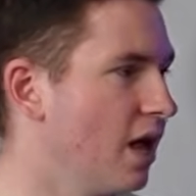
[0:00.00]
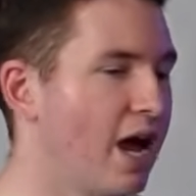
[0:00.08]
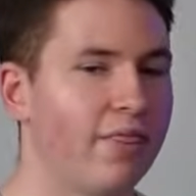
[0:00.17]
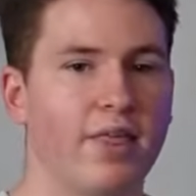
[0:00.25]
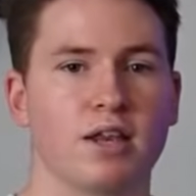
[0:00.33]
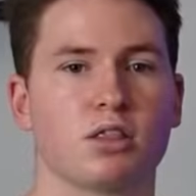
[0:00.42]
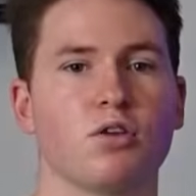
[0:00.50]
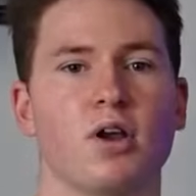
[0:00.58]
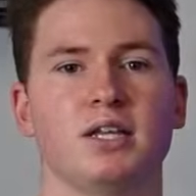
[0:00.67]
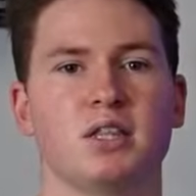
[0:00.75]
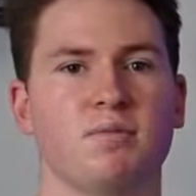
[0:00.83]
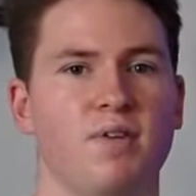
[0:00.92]
And that's not a
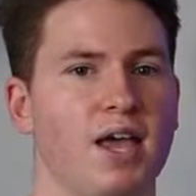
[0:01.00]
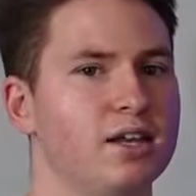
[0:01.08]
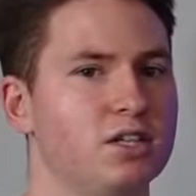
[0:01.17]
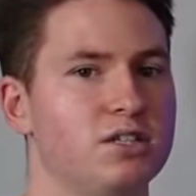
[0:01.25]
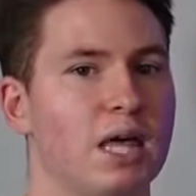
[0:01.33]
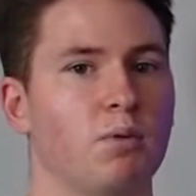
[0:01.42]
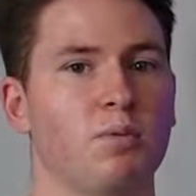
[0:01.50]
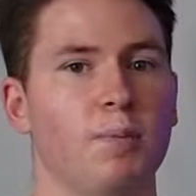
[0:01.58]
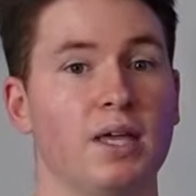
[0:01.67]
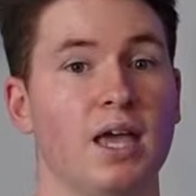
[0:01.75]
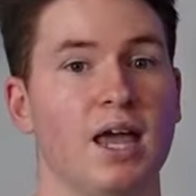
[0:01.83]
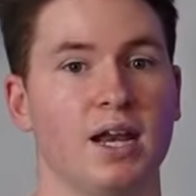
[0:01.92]
disadvantage, that would
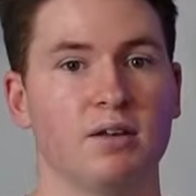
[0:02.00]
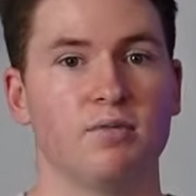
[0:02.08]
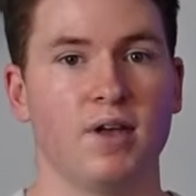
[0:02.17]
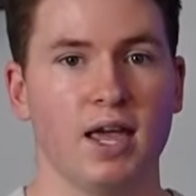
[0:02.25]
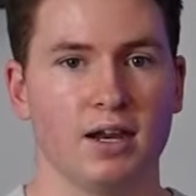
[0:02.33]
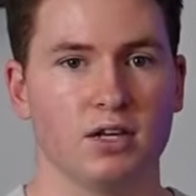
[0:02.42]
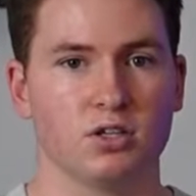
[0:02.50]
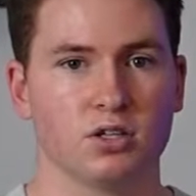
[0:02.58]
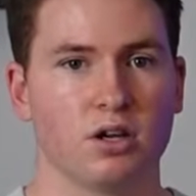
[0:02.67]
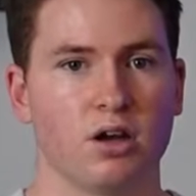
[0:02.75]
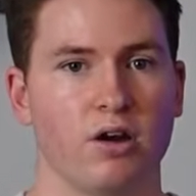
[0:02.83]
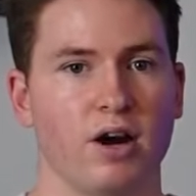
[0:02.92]
be an advantage.
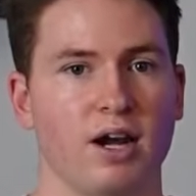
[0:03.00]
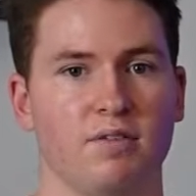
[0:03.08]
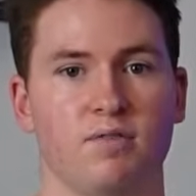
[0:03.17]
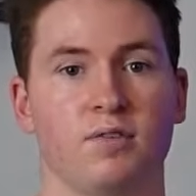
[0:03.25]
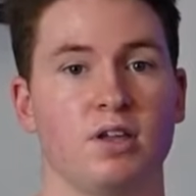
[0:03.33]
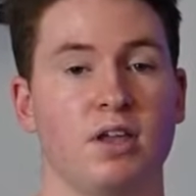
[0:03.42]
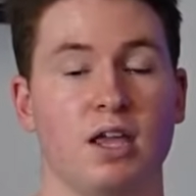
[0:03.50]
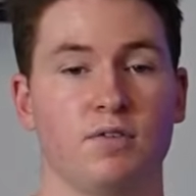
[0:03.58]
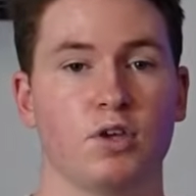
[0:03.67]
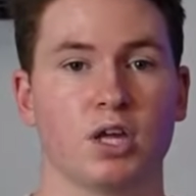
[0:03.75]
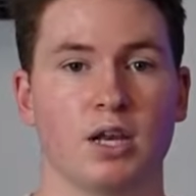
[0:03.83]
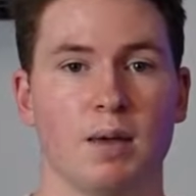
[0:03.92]
All right? If
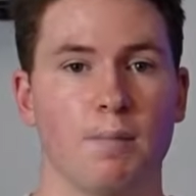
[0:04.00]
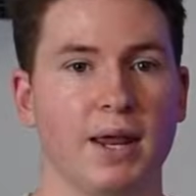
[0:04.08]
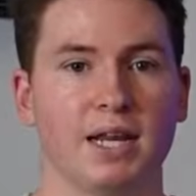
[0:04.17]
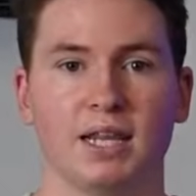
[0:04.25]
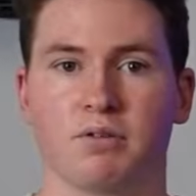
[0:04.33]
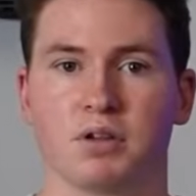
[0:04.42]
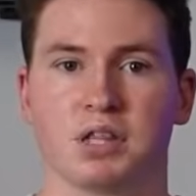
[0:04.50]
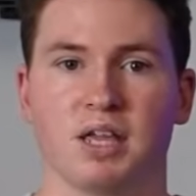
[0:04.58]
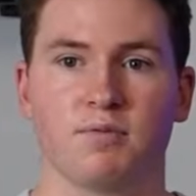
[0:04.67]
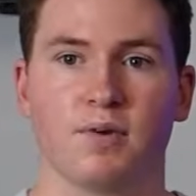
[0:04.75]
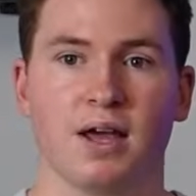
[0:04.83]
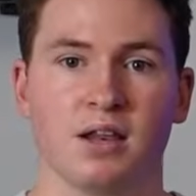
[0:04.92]
you can immediately
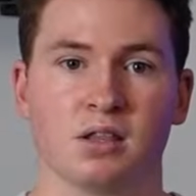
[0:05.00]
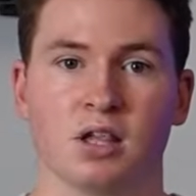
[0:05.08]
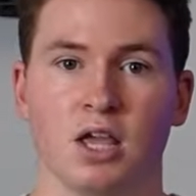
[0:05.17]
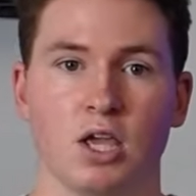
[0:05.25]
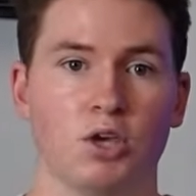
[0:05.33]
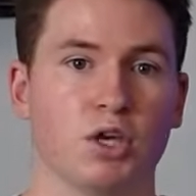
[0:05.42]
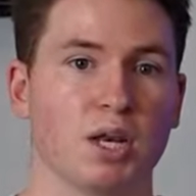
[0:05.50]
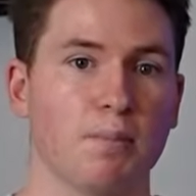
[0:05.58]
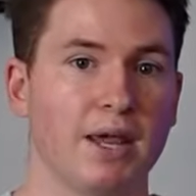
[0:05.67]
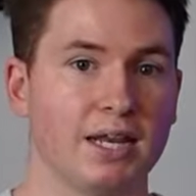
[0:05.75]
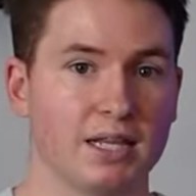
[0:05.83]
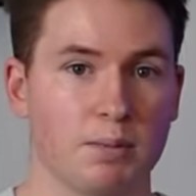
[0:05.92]
receive funds, you can
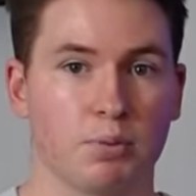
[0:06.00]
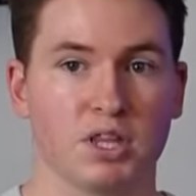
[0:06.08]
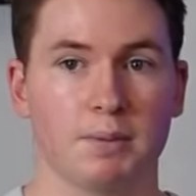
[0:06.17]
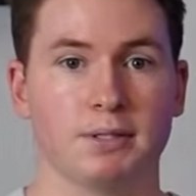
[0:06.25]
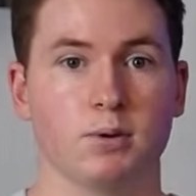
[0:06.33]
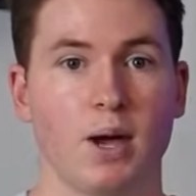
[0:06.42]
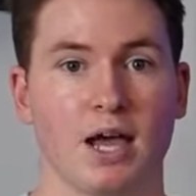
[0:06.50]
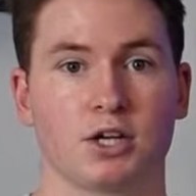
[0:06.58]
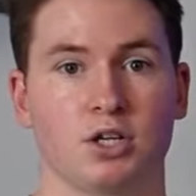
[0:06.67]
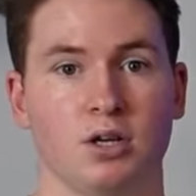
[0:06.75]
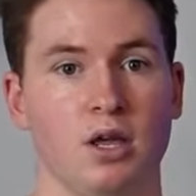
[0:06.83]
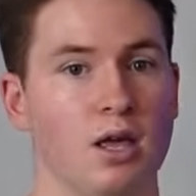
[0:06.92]
immediately put them into
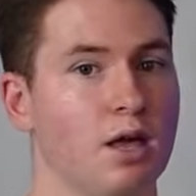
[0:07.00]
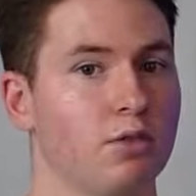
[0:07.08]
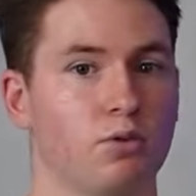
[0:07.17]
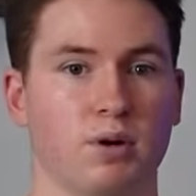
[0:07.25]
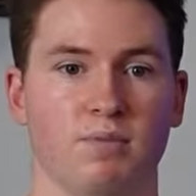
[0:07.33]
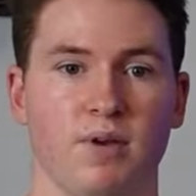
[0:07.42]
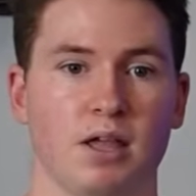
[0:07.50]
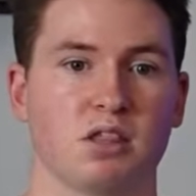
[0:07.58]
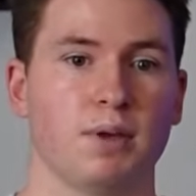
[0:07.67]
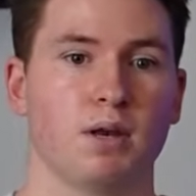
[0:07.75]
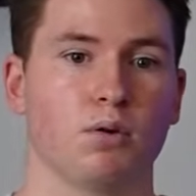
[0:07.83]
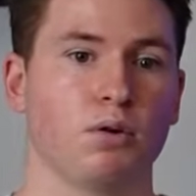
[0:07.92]
action through an
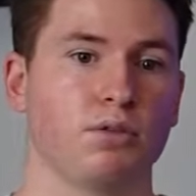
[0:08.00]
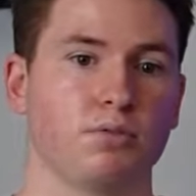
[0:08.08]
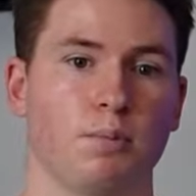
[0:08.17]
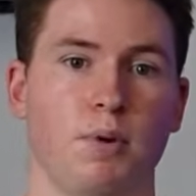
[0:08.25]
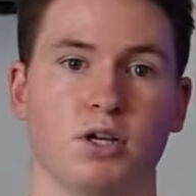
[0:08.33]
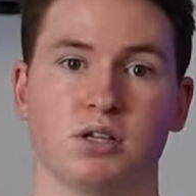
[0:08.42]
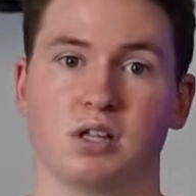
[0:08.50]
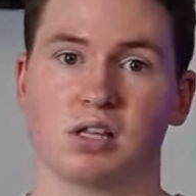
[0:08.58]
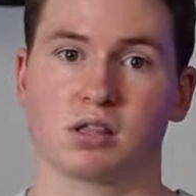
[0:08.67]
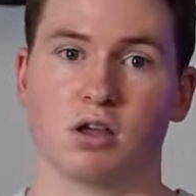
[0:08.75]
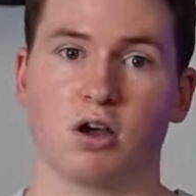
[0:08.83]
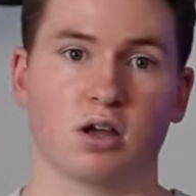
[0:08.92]
investment or through purchasing
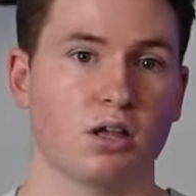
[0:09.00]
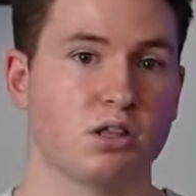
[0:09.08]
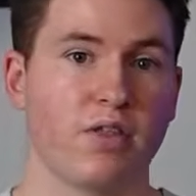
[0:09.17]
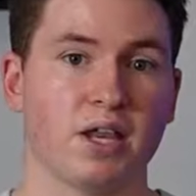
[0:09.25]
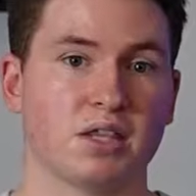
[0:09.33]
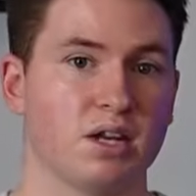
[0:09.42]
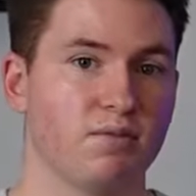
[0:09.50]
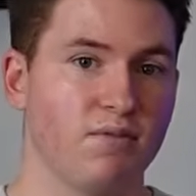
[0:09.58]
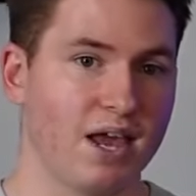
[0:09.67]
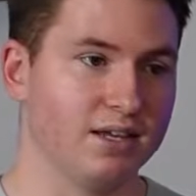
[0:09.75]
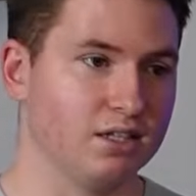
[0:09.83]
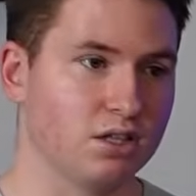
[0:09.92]
stock. So that's an
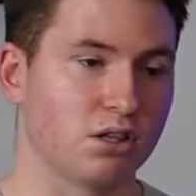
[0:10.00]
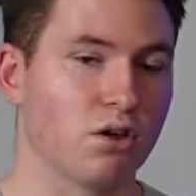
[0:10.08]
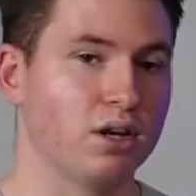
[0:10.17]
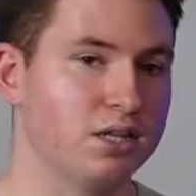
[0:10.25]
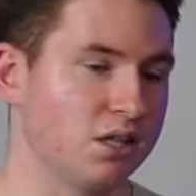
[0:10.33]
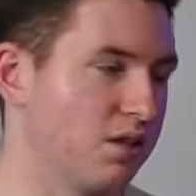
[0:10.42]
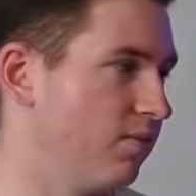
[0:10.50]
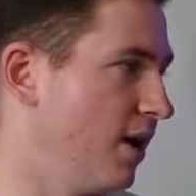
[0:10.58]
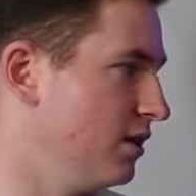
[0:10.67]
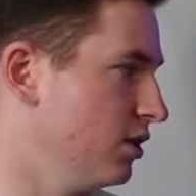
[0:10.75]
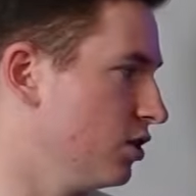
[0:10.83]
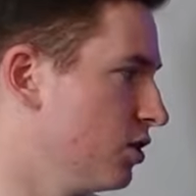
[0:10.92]
advantage, it's not a
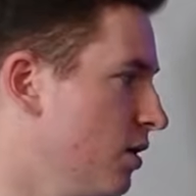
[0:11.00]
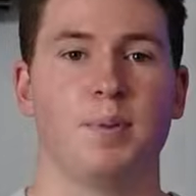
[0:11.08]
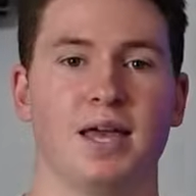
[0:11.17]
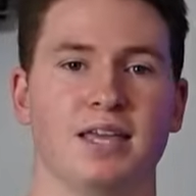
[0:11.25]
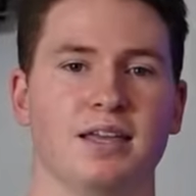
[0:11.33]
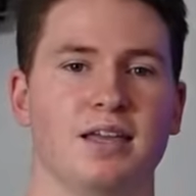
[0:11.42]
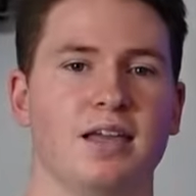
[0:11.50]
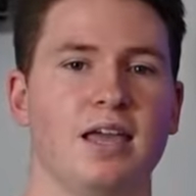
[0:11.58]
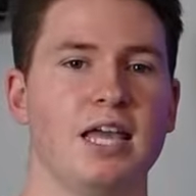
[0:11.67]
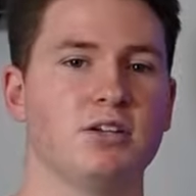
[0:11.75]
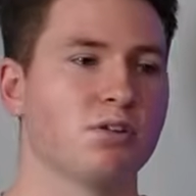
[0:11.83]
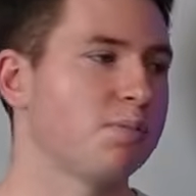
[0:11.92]
disadvantage. B,
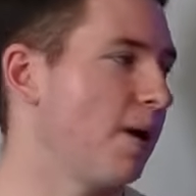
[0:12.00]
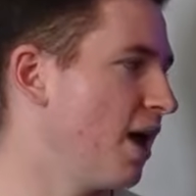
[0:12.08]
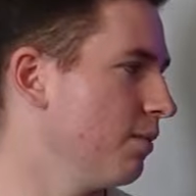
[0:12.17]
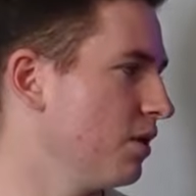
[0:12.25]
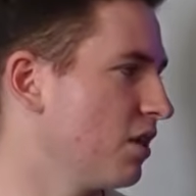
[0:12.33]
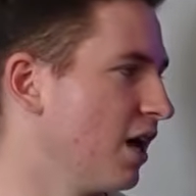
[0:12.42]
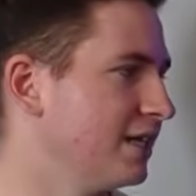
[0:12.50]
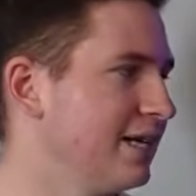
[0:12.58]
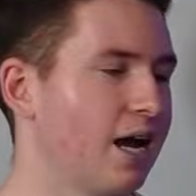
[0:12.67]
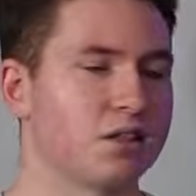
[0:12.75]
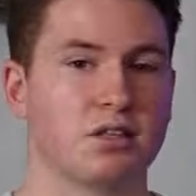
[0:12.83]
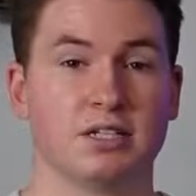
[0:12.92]
interest payments are
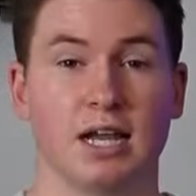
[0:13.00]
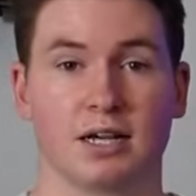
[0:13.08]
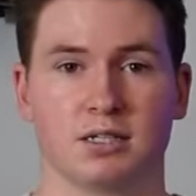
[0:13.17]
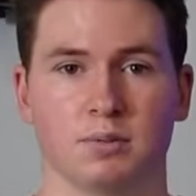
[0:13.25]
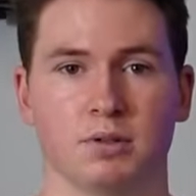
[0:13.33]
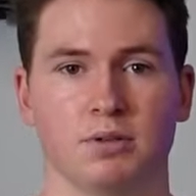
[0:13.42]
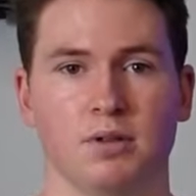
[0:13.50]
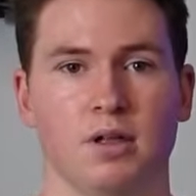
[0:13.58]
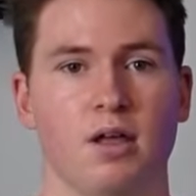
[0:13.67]
tax deductible.